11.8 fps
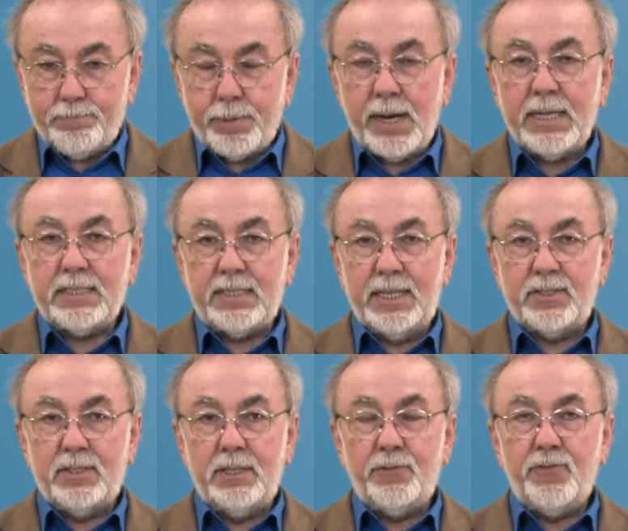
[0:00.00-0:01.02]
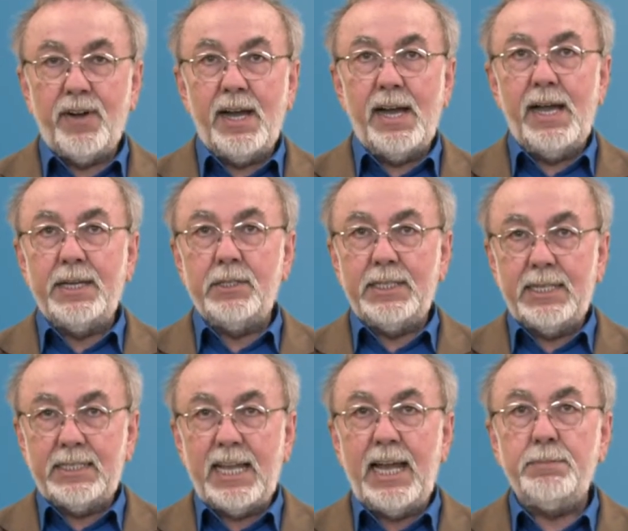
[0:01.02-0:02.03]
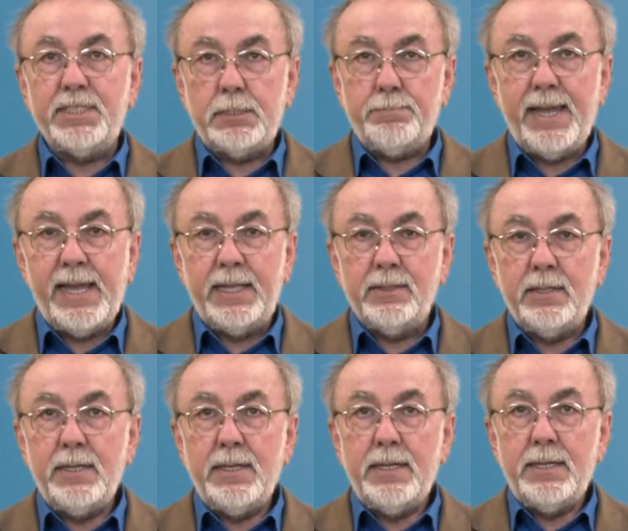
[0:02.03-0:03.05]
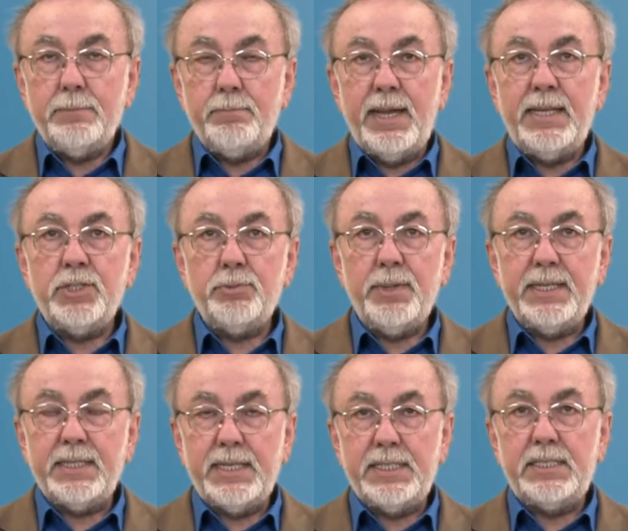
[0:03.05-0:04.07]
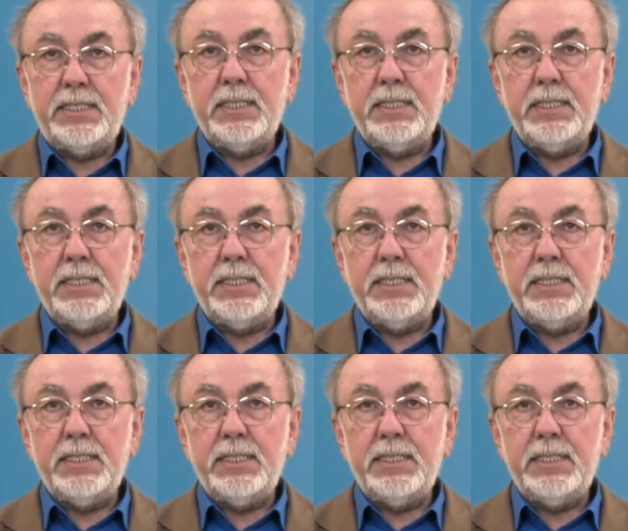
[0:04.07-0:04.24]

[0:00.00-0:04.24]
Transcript: process defined in a time span. Management is